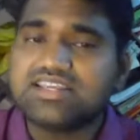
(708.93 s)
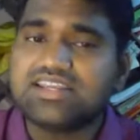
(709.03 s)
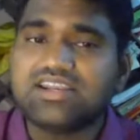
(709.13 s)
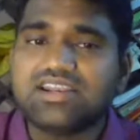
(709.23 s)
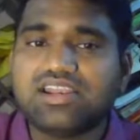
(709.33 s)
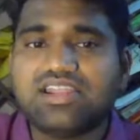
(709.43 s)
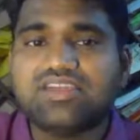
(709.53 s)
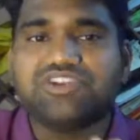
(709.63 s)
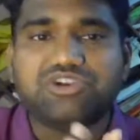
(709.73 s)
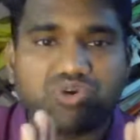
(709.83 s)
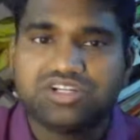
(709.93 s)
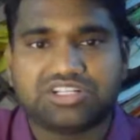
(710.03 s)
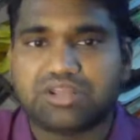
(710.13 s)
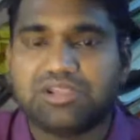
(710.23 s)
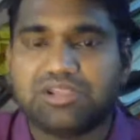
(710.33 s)
Generally, we don't
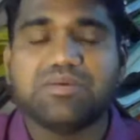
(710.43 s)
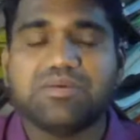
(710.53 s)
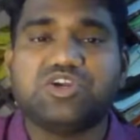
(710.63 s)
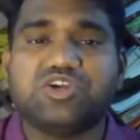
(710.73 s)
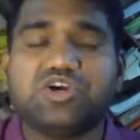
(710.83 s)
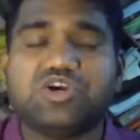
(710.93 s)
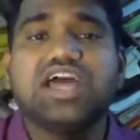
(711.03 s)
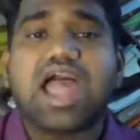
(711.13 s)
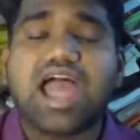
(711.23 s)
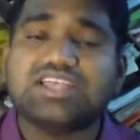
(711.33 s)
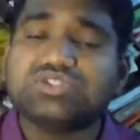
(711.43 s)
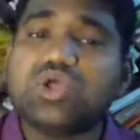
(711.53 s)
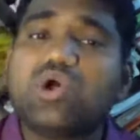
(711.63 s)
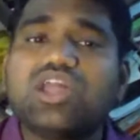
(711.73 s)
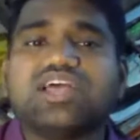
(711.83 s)
trouble the baby, because
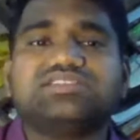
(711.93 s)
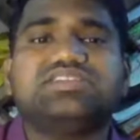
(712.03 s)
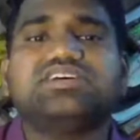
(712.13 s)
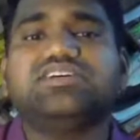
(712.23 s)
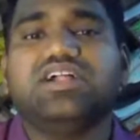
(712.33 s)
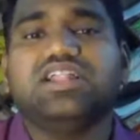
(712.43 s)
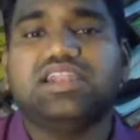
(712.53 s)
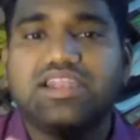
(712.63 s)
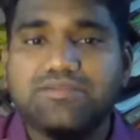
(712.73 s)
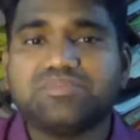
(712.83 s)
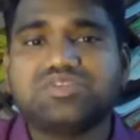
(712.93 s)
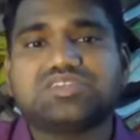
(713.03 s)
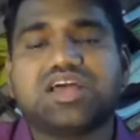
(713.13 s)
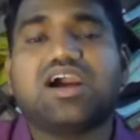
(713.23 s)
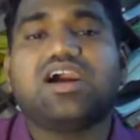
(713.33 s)
as long as the
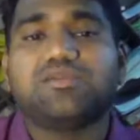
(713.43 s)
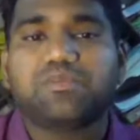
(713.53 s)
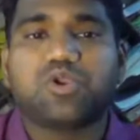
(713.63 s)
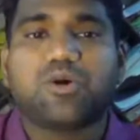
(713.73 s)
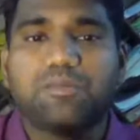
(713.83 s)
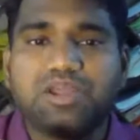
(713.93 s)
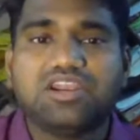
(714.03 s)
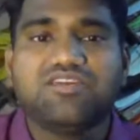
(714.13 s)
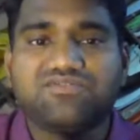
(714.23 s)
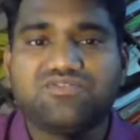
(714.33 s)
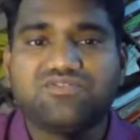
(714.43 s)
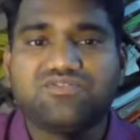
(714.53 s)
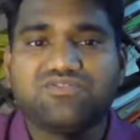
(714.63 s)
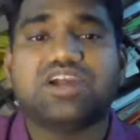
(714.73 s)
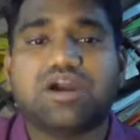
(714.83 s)
limbs are properly
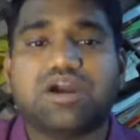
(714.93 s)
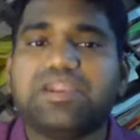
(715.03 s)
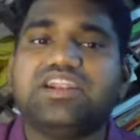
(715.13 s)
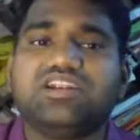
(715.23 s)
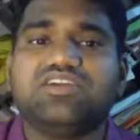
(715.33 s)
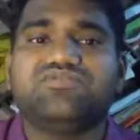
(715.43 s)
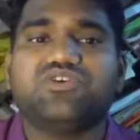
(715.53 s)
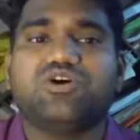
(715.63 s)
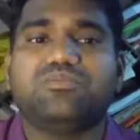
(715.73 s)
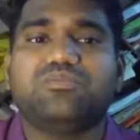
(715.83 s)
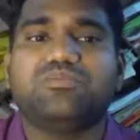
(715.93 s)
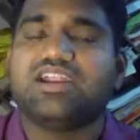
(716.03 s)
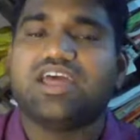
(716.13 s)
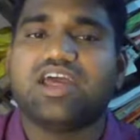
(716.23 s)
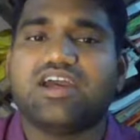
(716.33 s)
formed, completely formed,
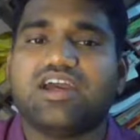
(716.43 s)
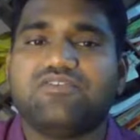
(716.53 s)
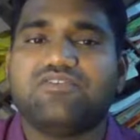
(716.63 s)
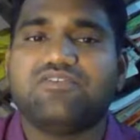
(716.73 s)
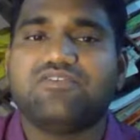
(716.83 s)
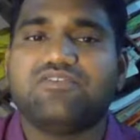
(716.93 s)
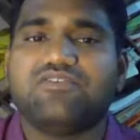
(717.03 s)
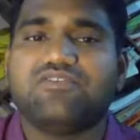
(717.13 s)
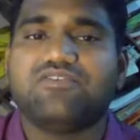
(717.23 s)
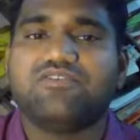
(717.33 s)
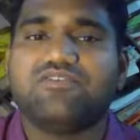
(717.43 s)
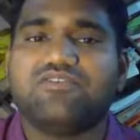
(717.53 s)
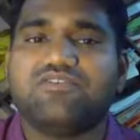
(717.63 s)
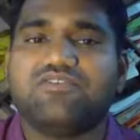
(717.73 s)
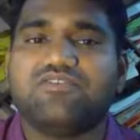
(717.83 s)
and have normal
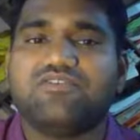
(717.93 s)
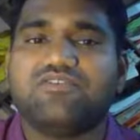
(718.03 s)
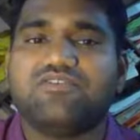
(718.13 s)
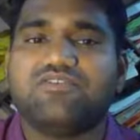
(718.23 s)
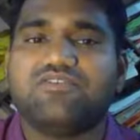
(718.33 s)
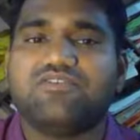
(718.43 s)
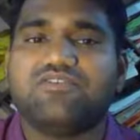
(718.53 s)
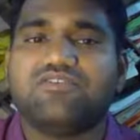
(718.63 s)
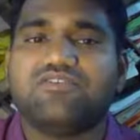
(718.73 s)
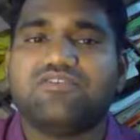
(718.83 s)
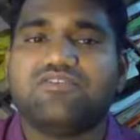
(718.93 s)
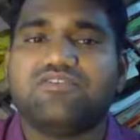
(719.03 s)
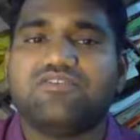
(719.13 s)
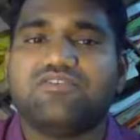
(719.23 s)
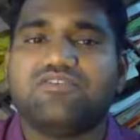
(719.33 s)
contour and shape, and
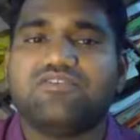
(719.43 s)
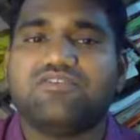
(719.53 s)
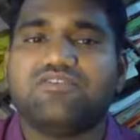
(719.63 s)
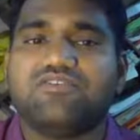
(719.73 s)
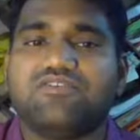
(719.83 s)
not about the